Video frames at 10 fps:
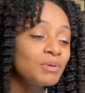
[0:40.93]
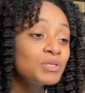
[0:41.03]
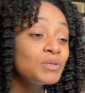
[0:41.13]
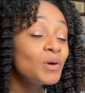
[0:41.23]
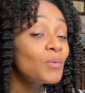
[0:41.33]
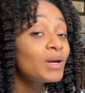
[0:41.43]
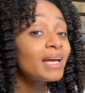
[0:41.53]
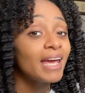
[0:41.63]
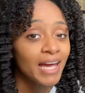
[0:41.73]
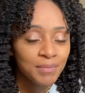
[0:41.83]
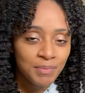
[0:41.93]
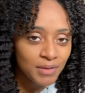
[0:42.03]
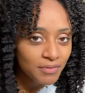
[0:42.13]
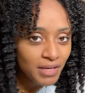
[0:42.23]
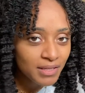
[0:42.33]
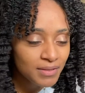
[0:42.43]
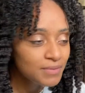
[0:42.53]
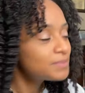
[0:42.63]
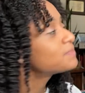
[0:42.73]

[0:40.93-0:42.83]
But you know what I am a big fan of?